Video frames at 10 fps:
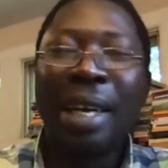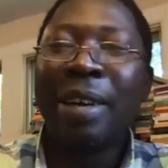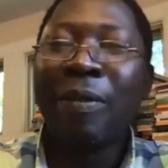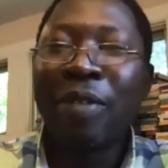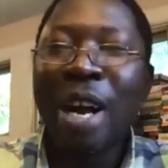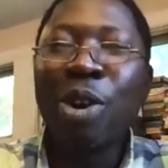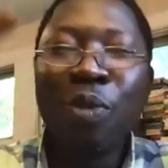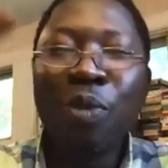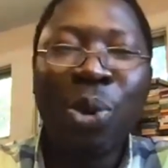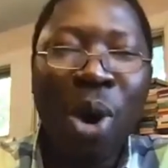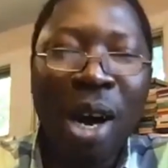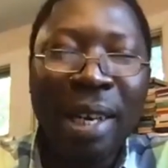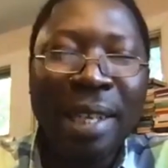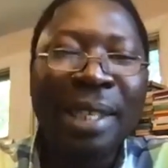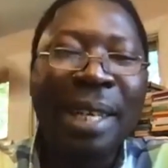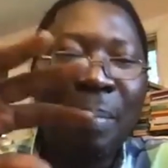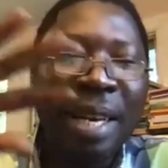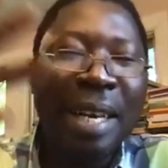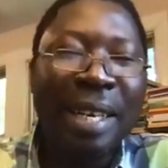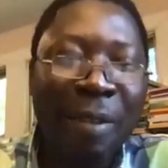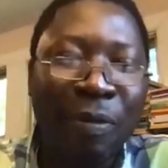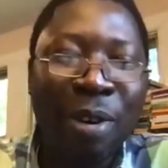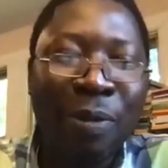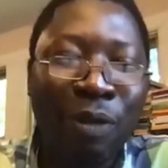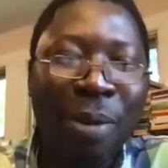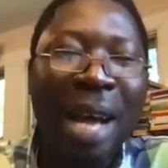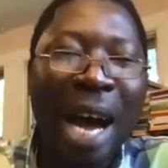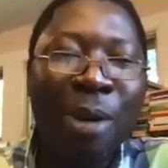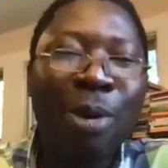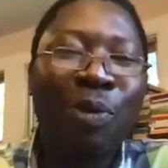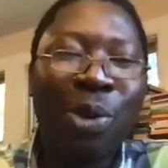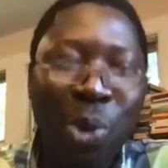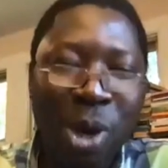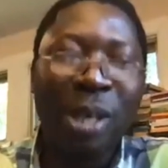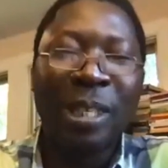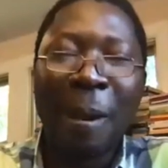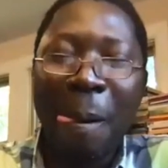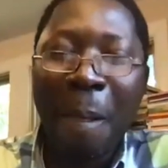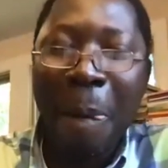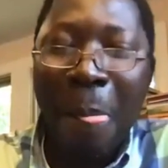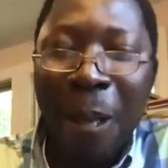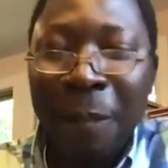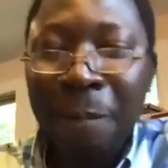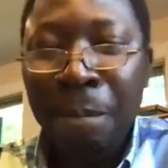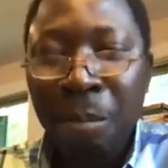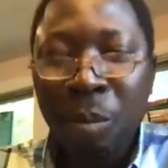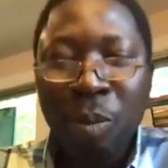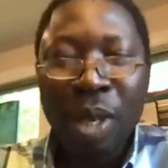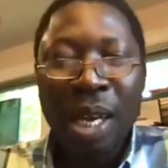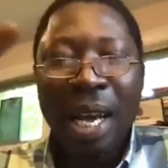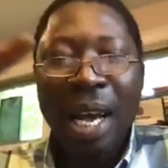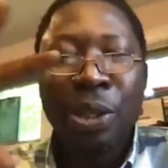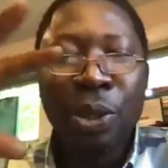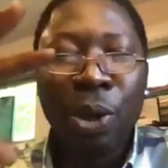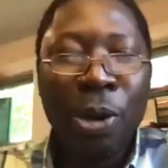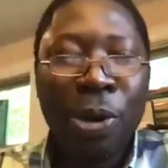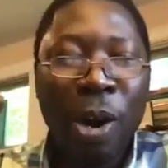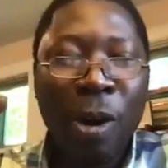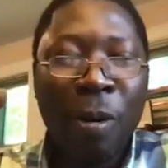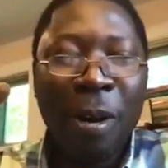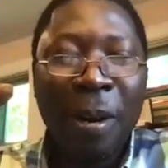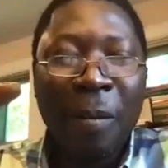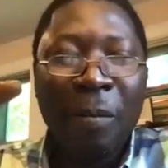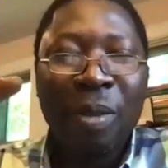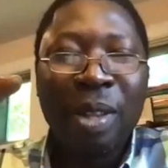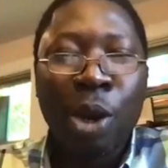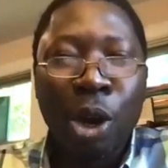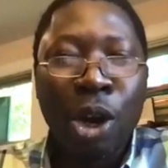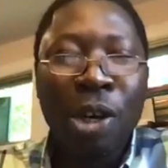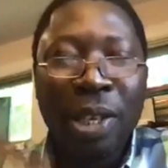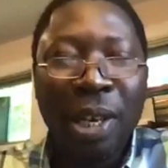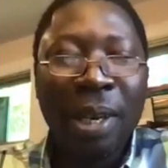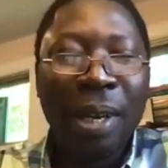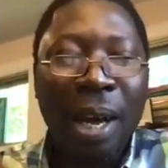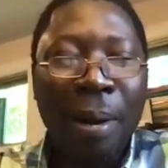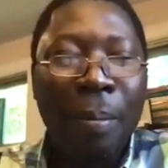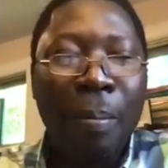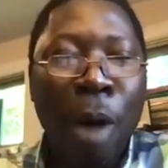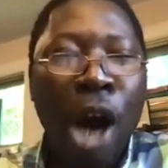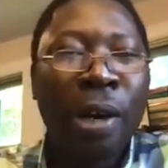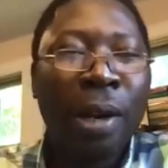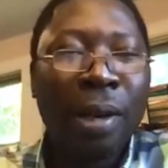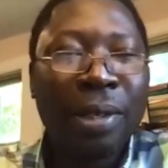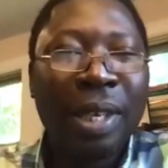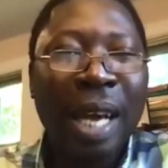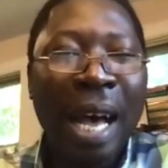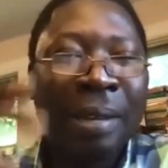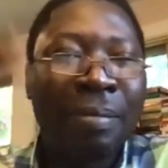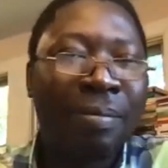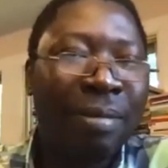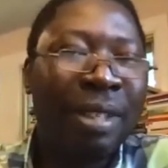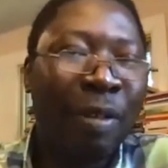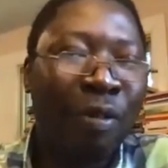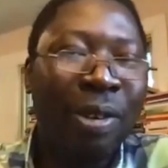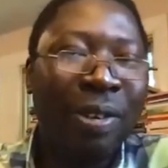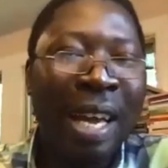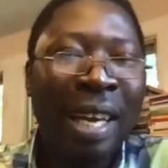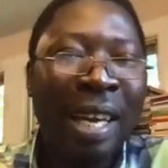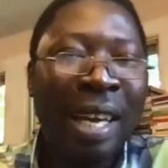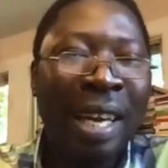the Francophone world is completely different from the Anglophone world. Right? As you all know, the colonial models are different, right?